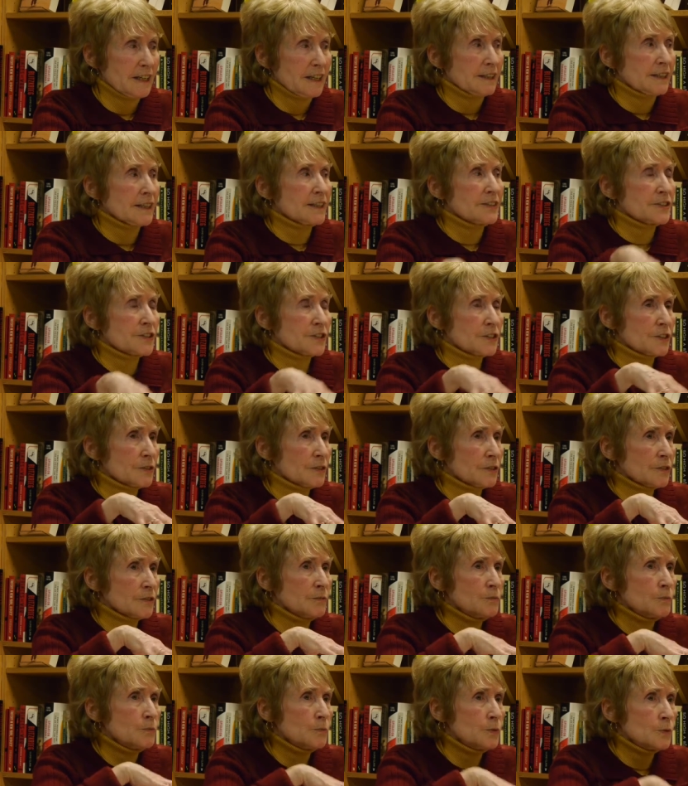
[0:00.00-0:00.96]
That
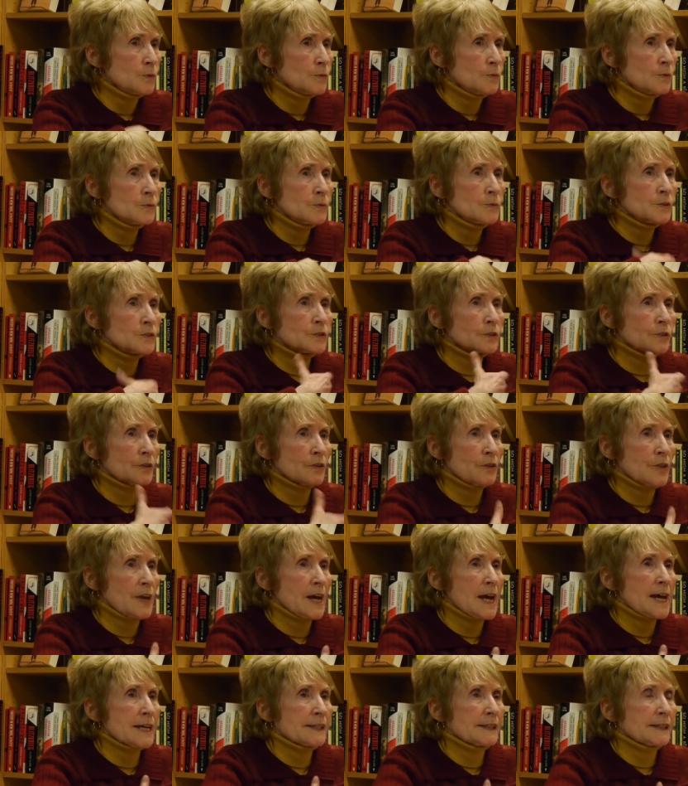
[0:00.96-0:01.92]
certain wounds or
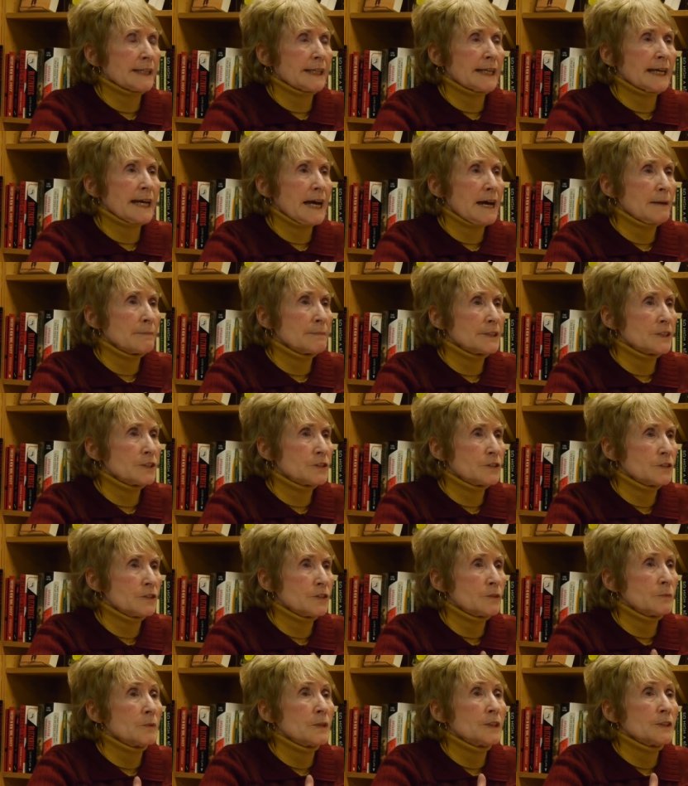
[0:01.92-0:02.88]
that happened to
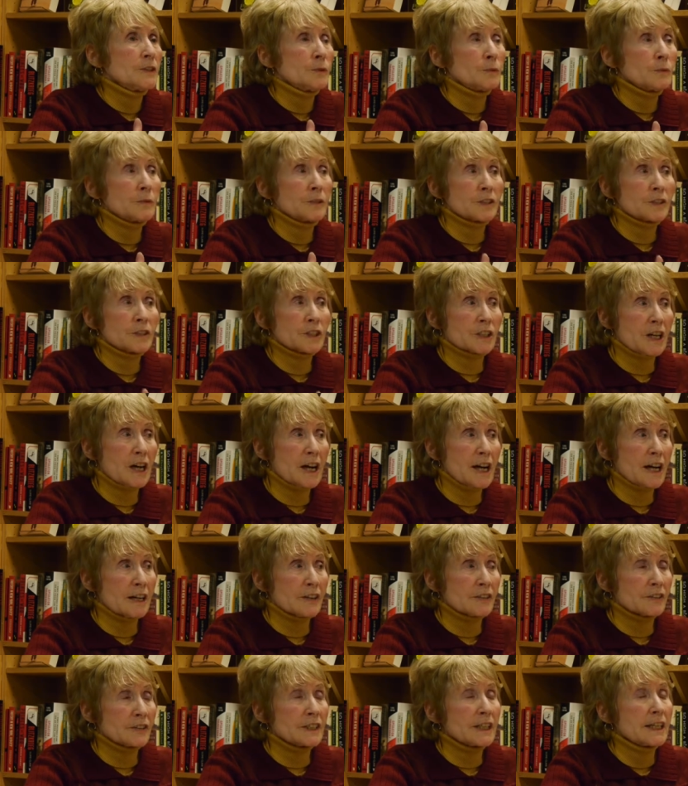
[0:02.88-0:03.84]
you when you were a
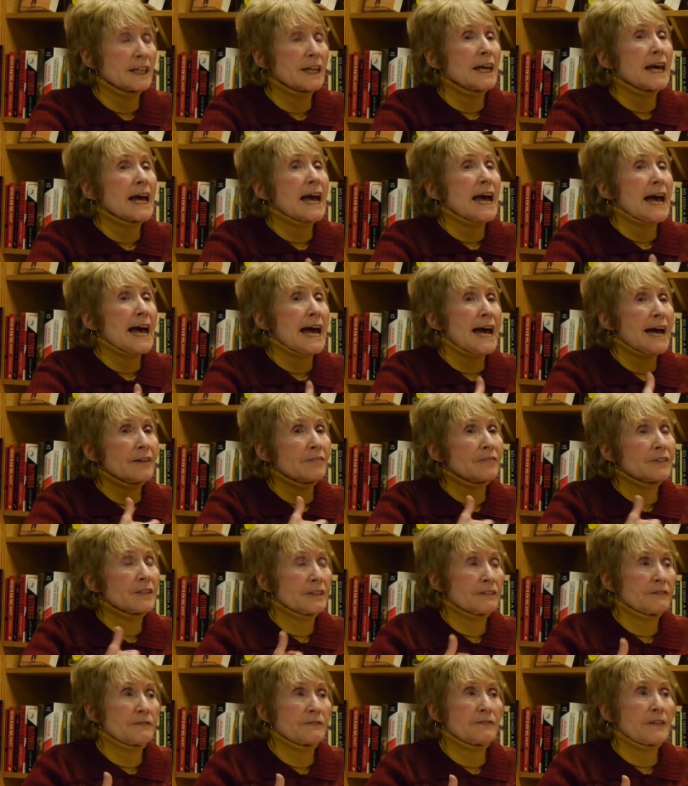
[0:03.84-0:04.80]
child have
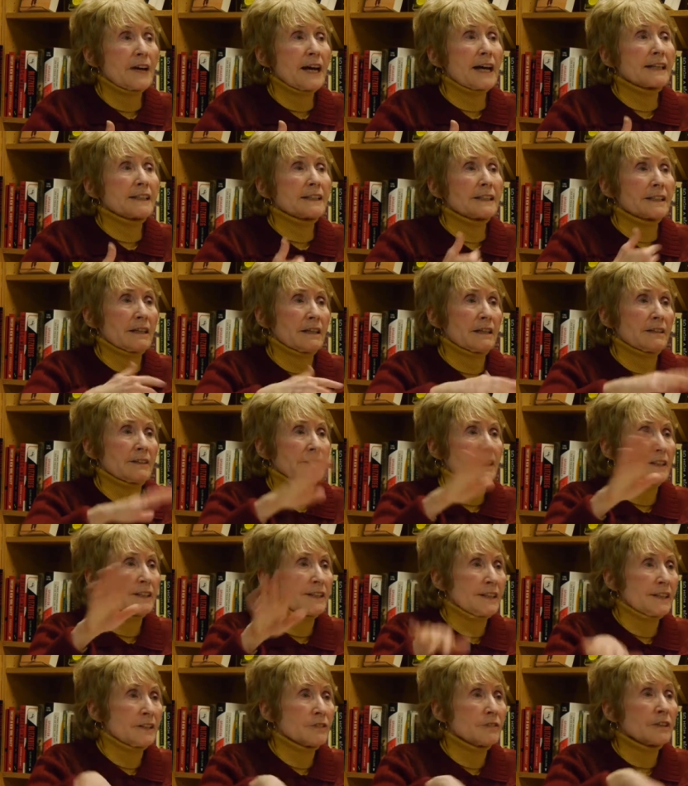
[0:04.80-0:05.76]
an effect on the
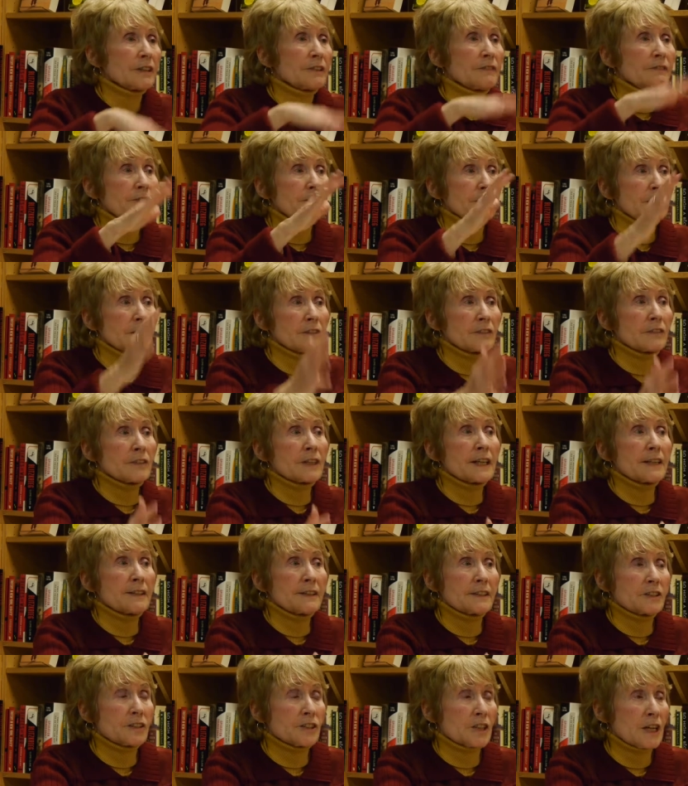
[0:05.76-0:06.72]
etheric field
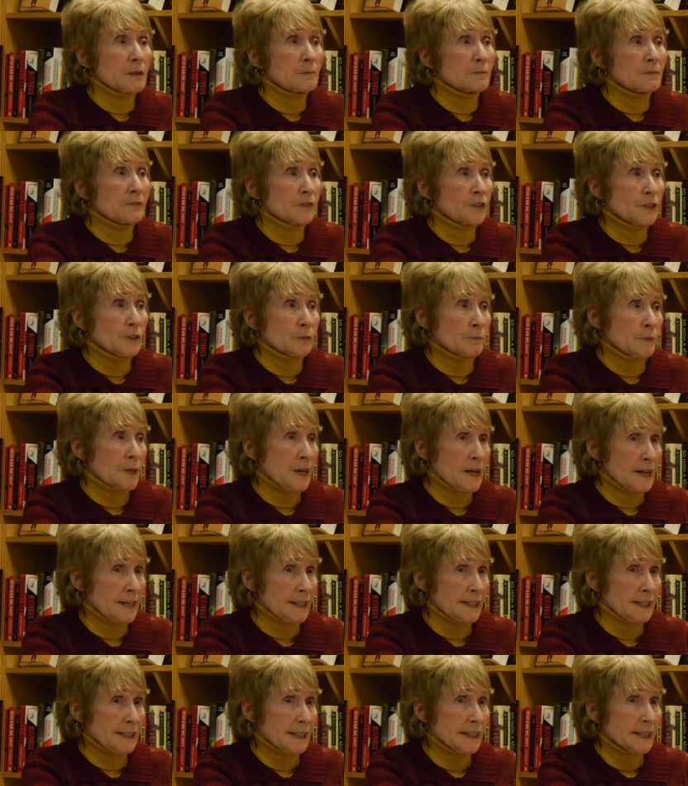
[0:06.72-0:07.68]
and the shape of your
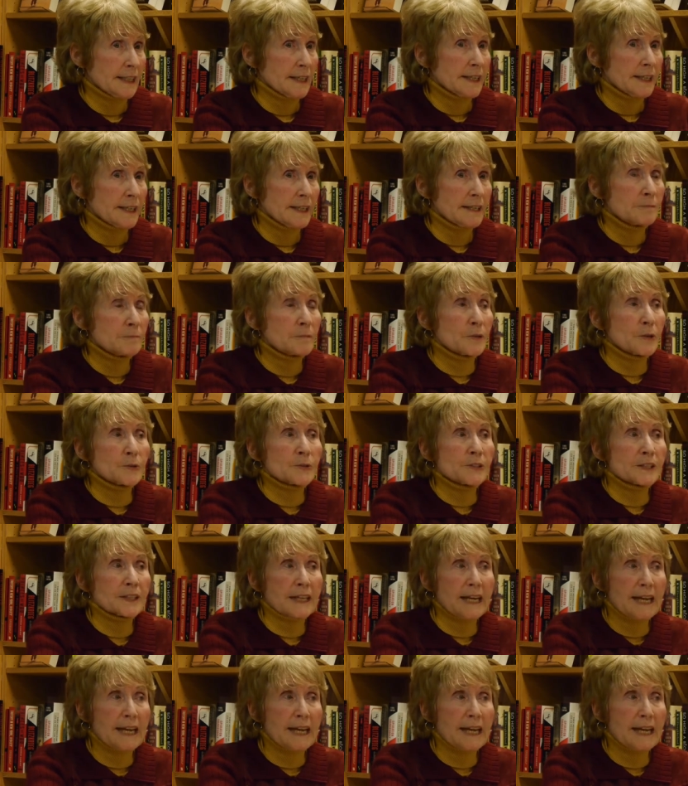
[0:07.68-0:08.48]
body in most